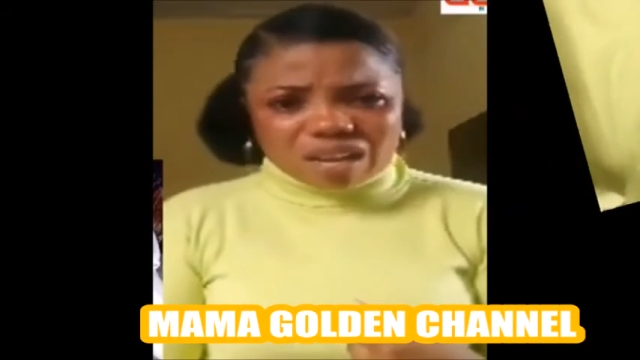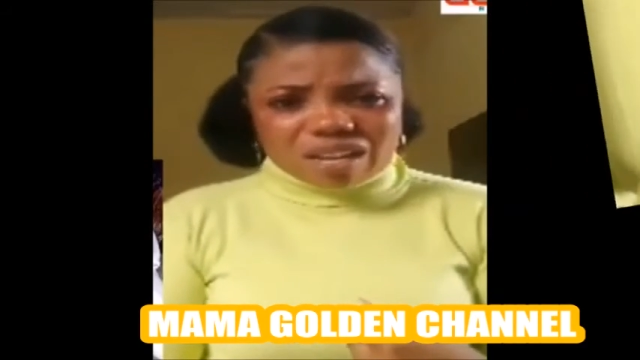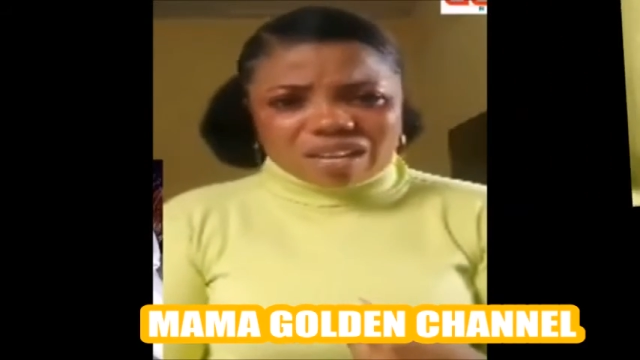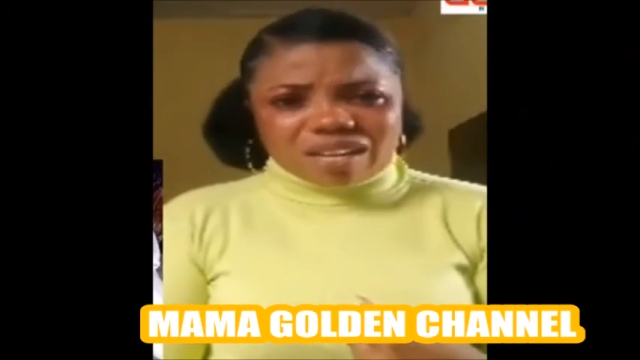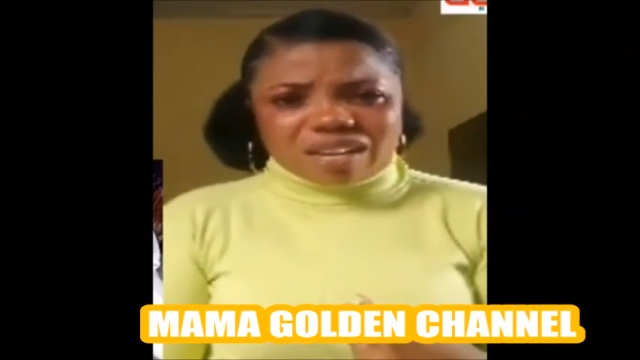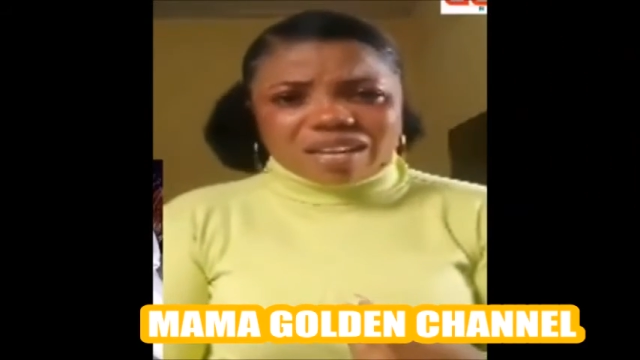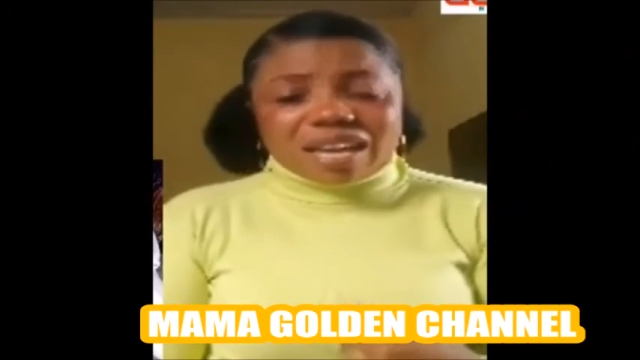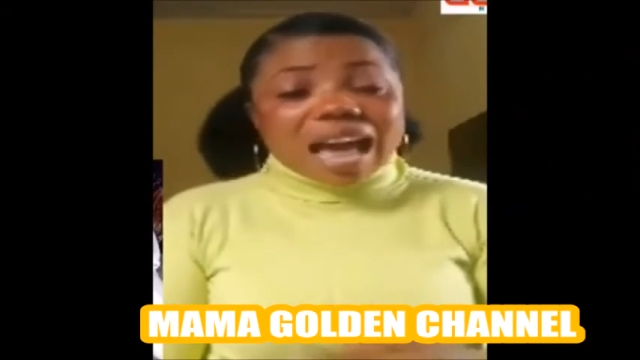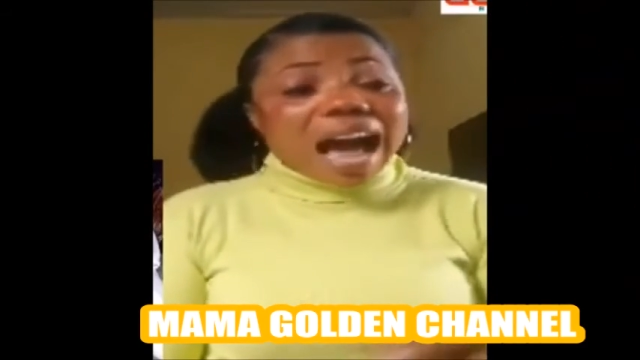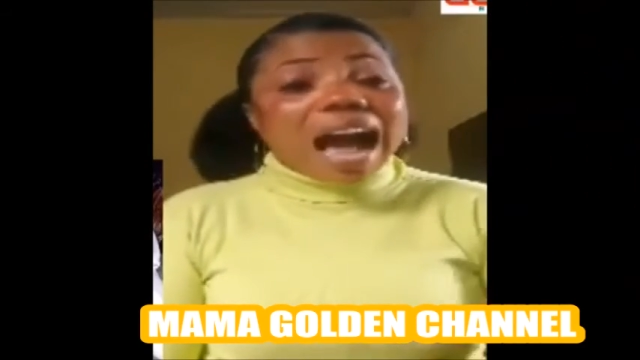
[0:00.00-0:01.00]

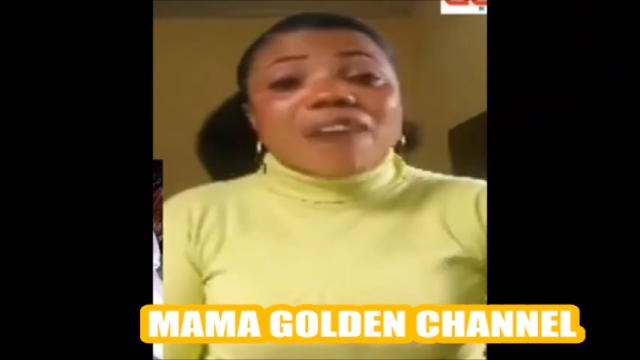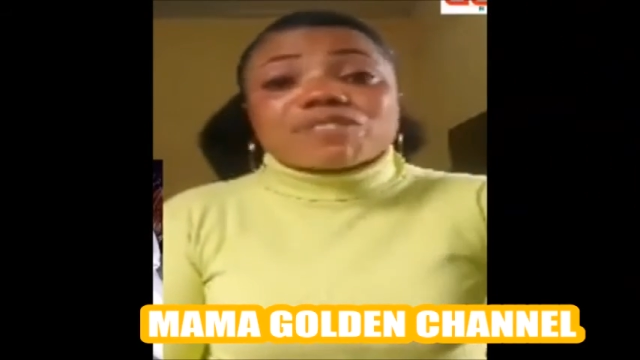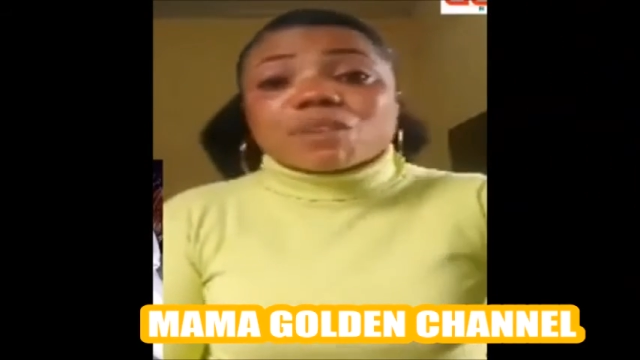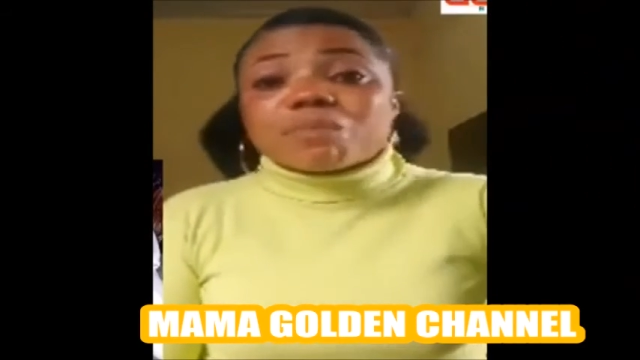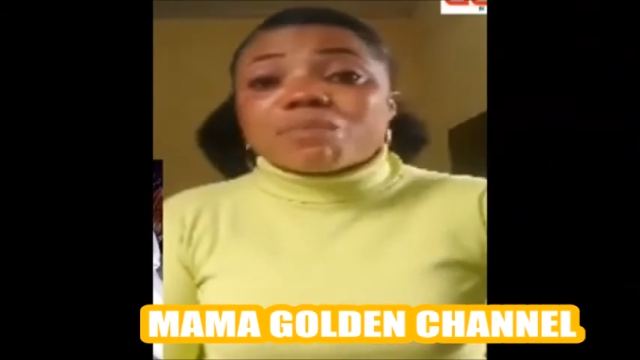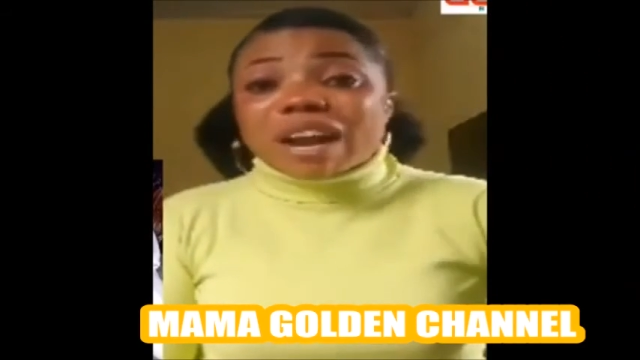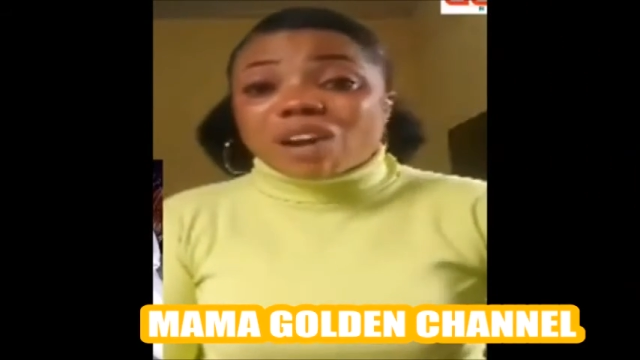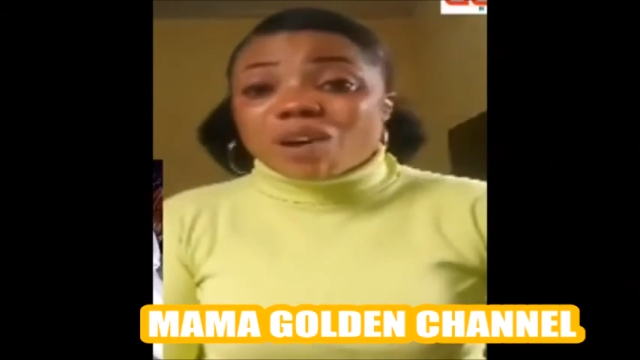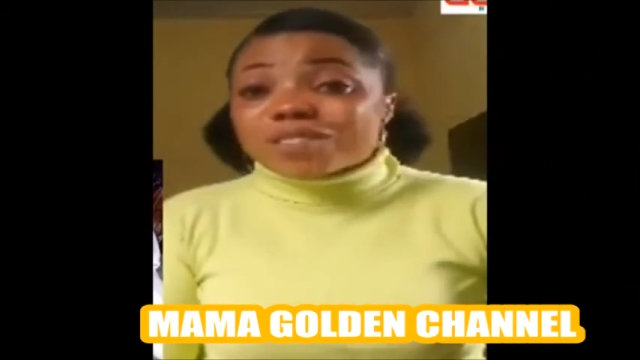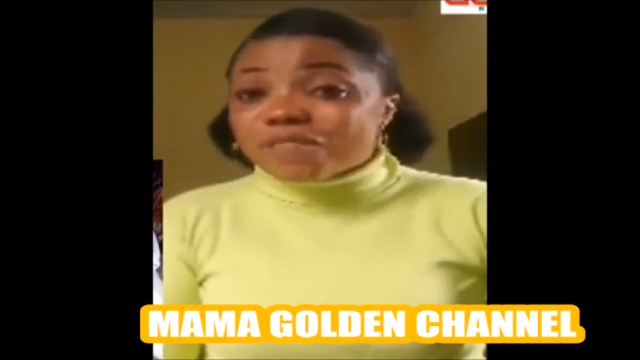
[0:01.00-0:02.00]
face me. I have some
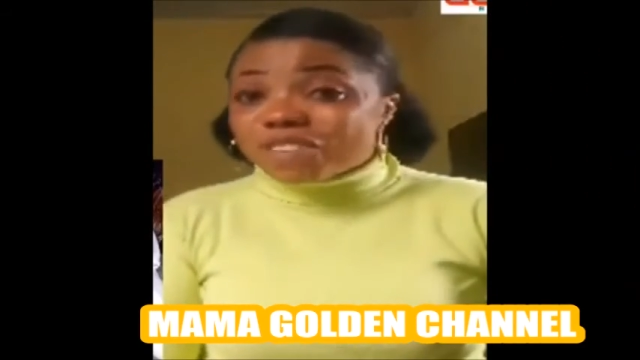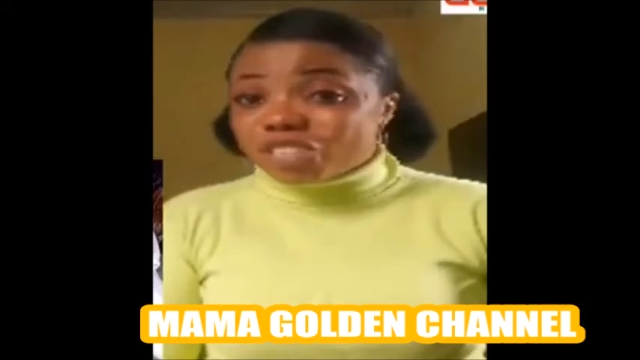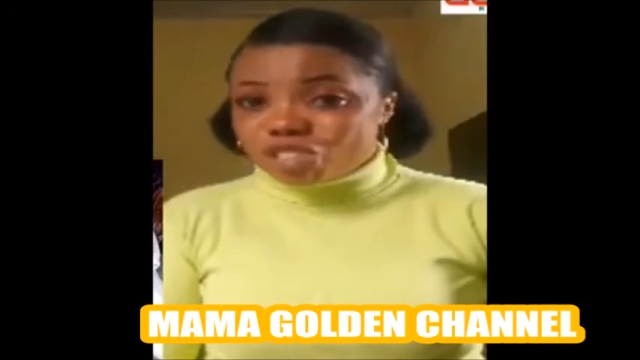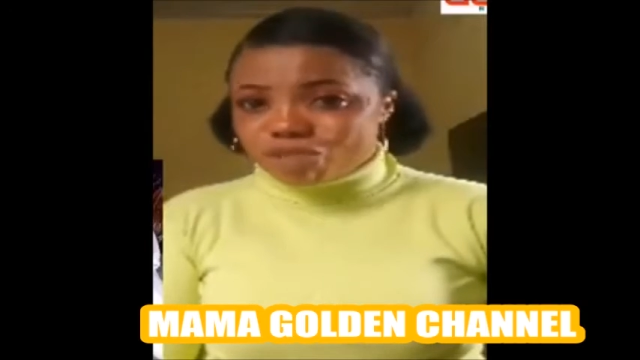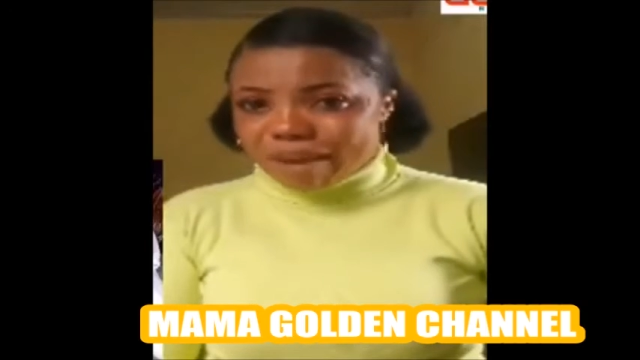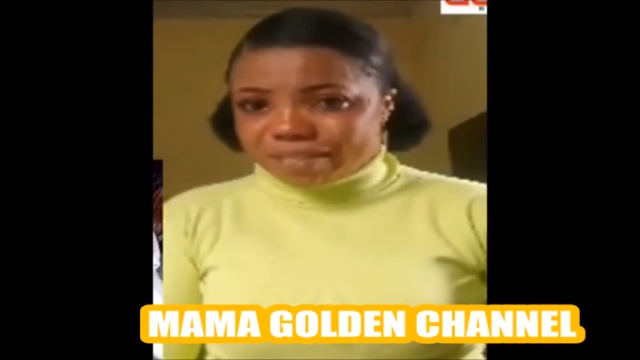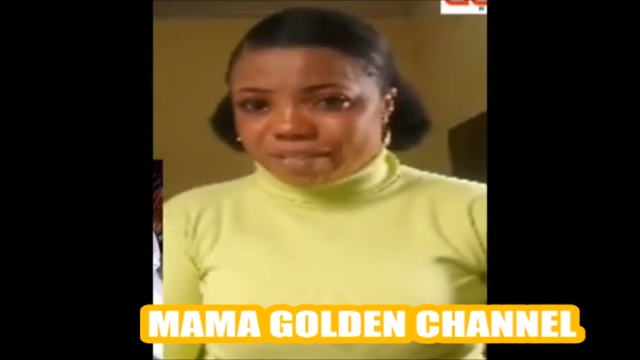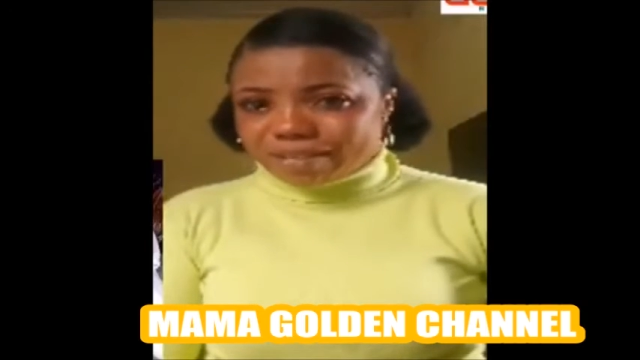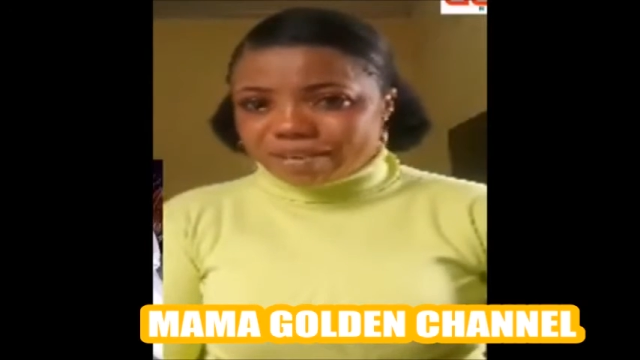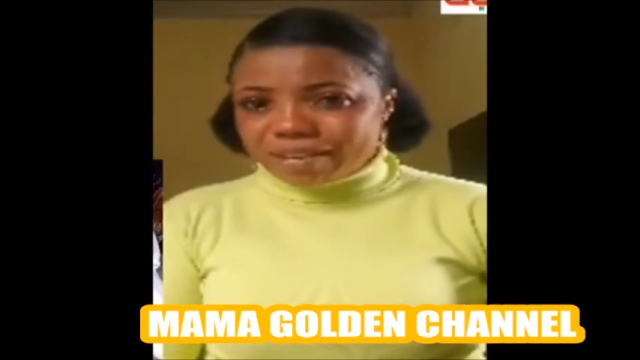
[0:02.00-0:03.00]
records of his
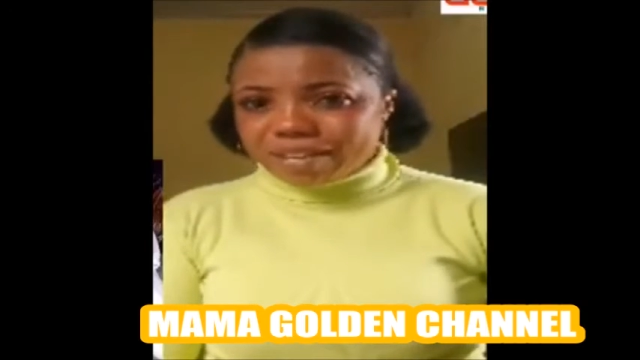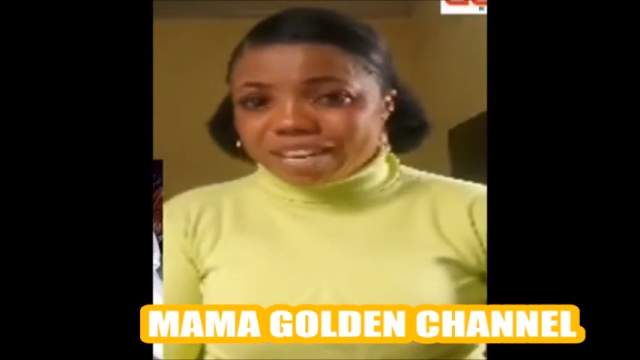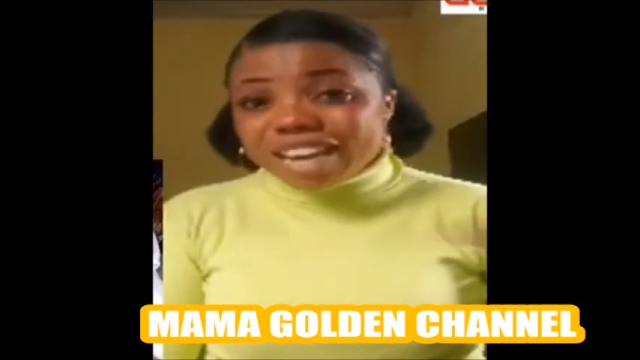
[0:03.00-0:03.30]
strength.